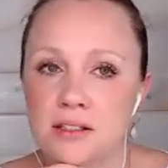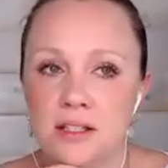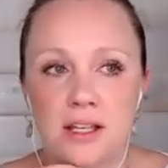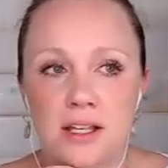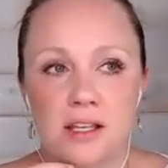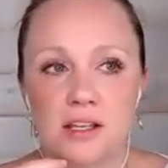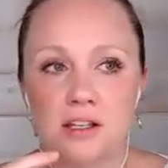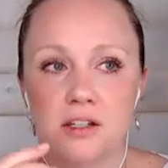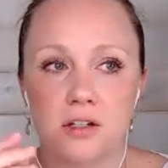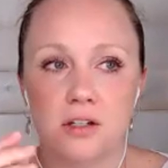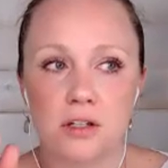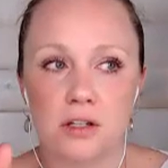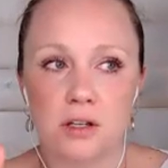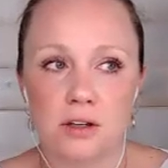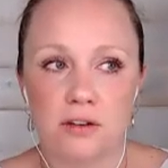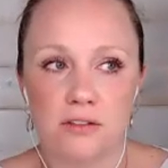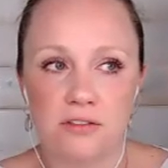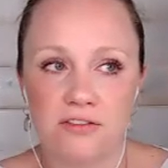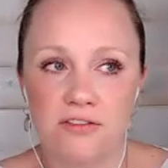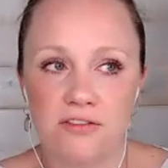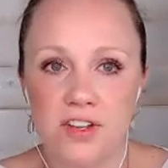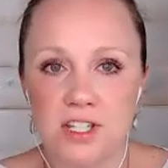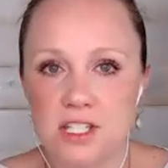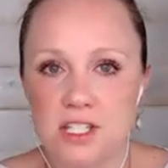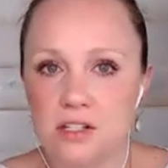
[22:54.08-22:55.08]
like
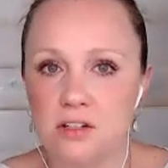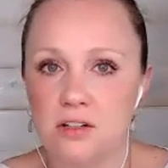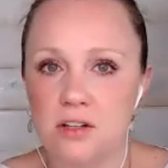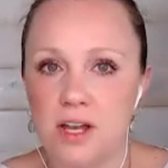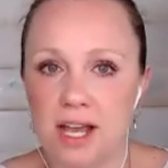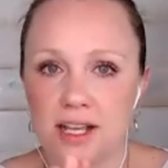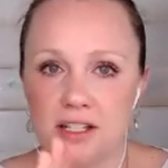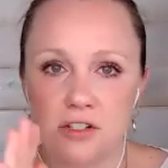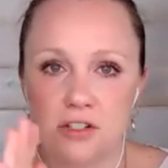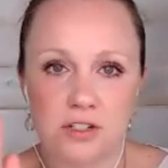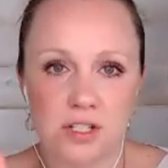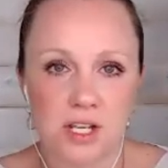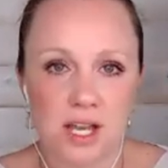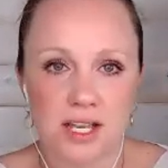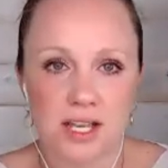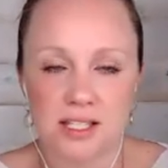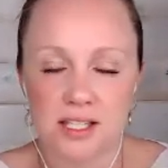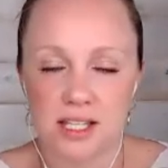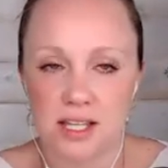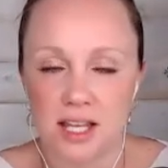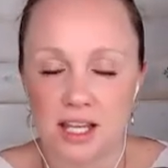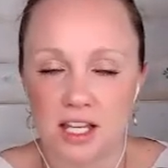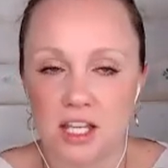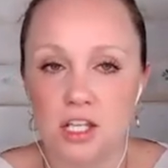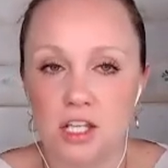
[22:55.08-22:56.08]
physical exercise
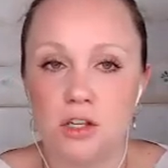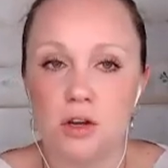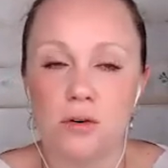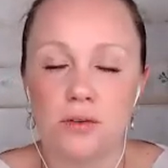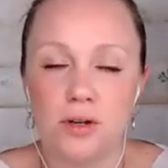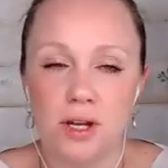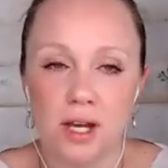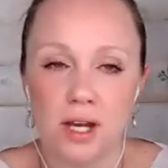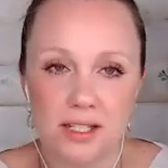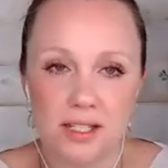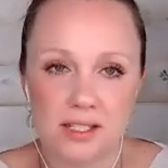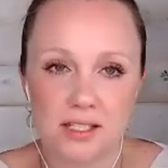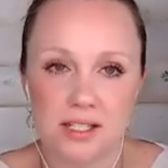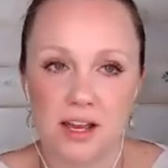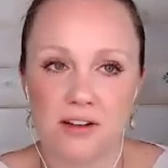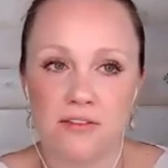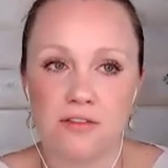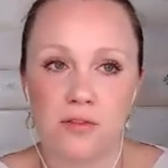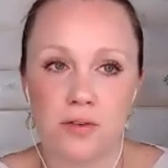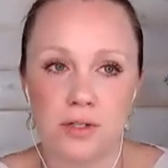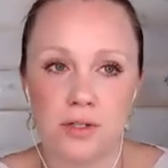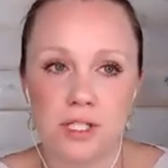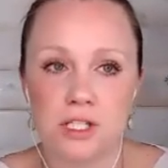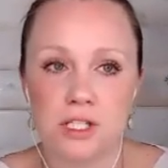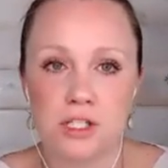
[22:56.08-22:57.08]
and like yoga and
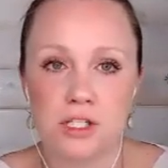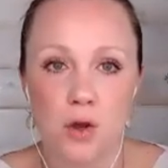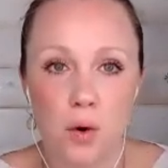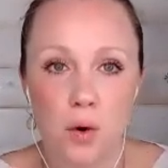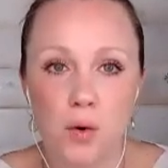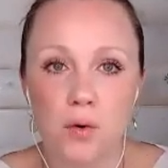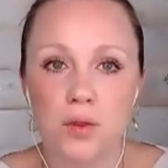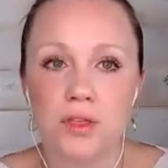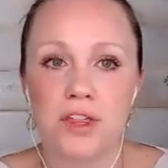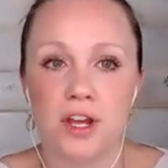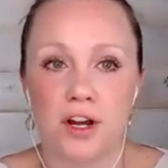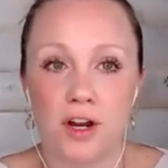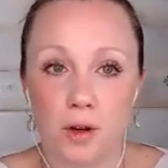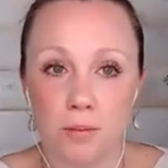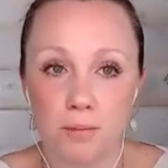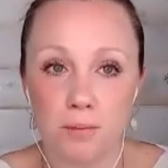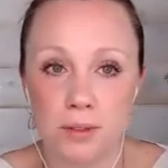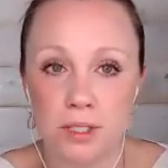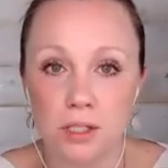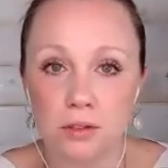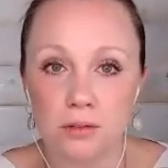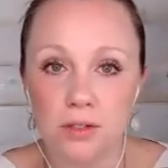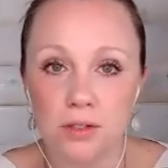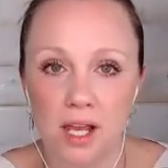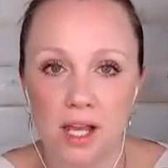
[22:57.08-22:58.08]
stuff was so
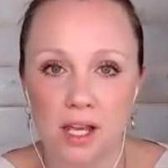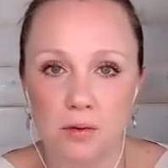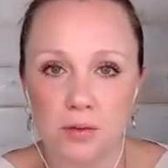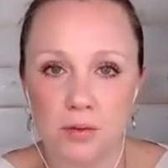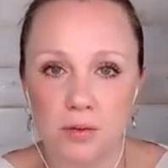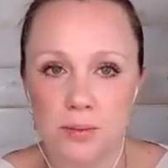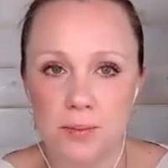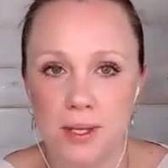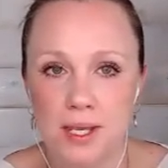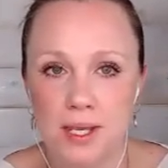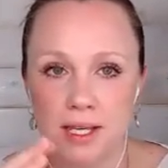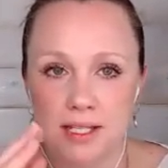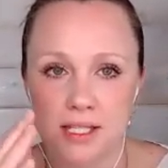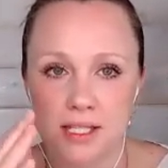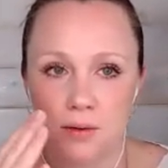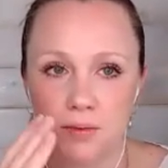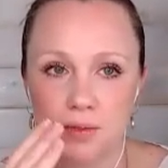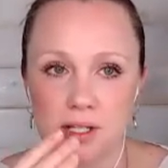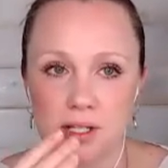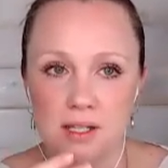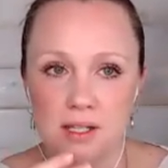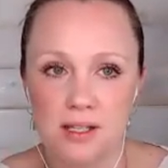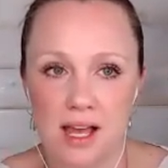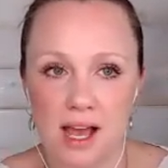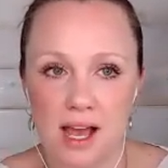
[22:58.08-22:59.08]
therapeutic, was because it was
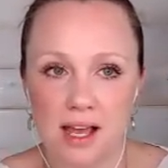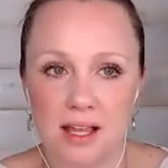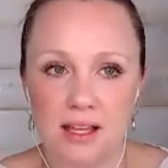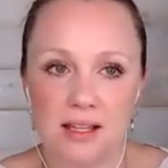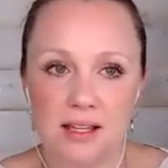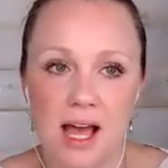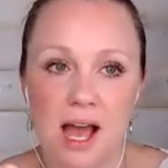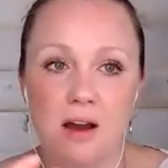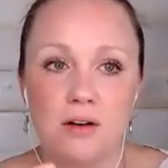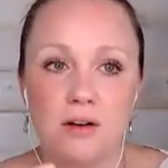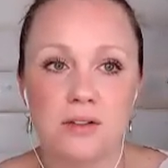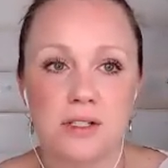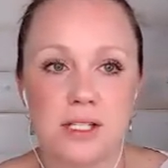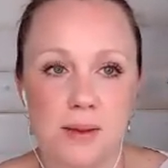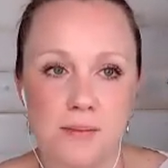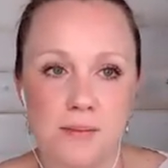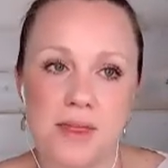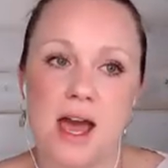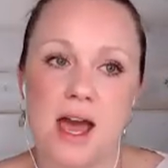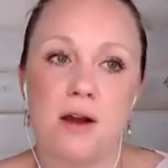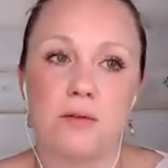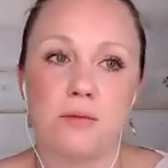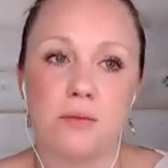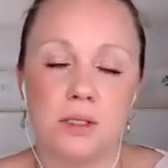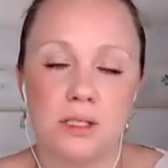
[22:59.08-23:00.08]
allowed some of
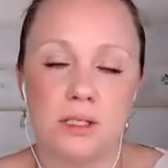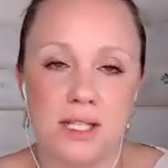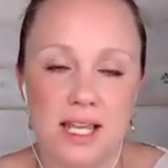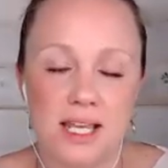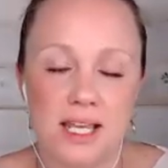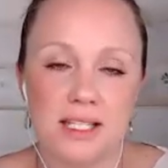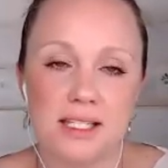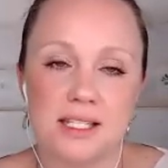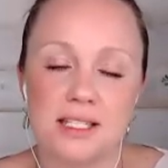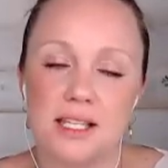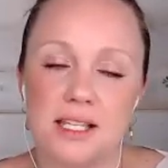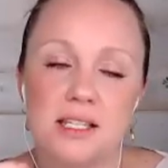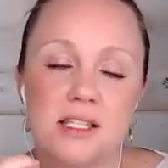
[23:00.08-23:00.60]
that release.